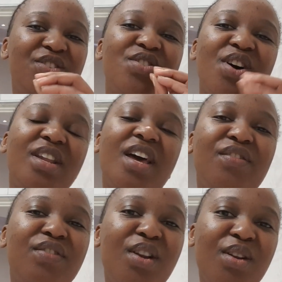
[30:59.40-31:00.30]
do not
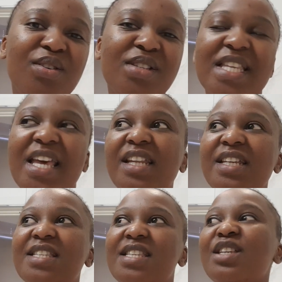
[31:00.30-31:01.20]
have clothes in
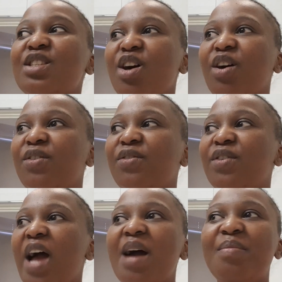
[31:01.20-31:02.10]
a sense of
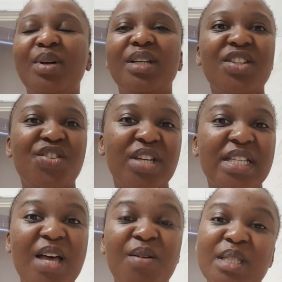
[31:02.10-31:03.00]
I bought a
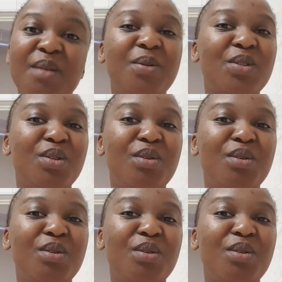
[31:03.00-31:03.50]
dress. I was supposed to